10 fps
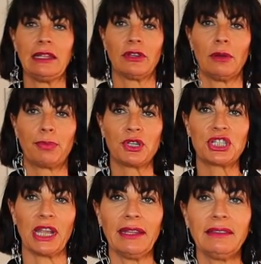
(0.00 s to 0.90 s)
little
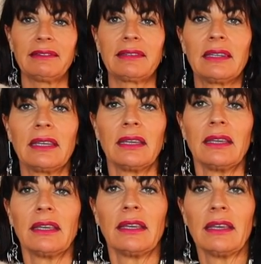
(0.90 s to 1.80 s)
pochette.
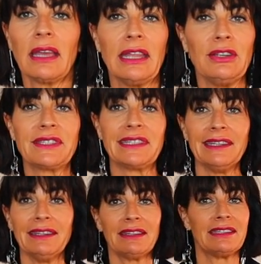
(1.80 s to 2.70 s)
And you
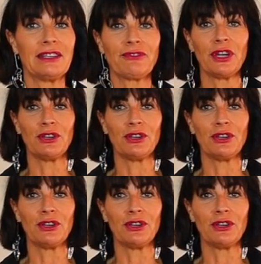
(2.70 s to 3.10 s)
see, different